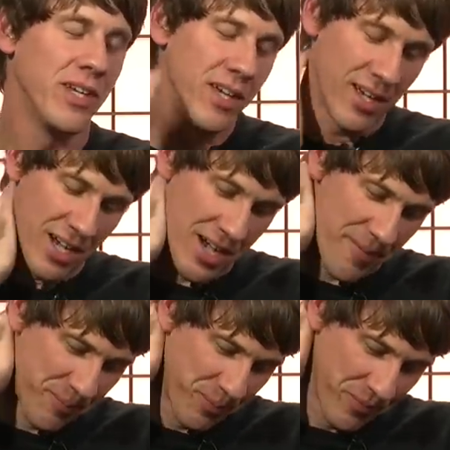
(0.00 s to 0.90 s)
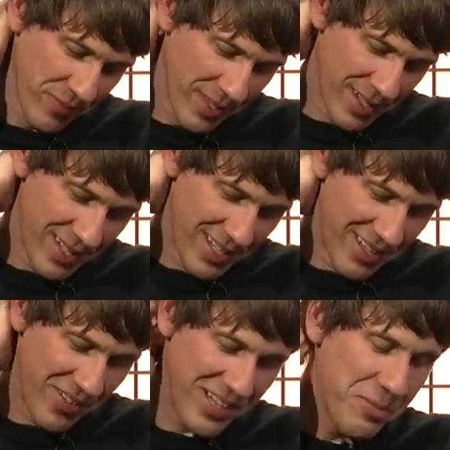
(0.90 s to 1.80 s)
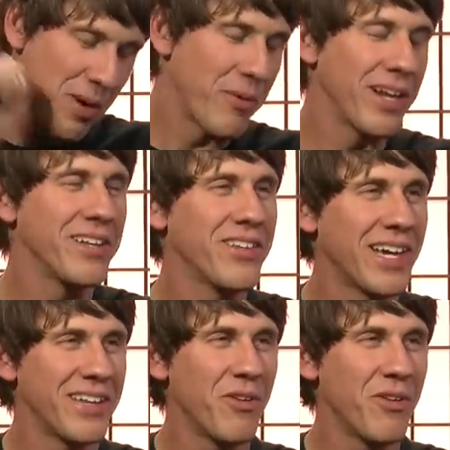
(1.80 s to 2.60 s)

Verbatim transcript: Yeah. Um, Oh, that's a bummer. I didn't know that.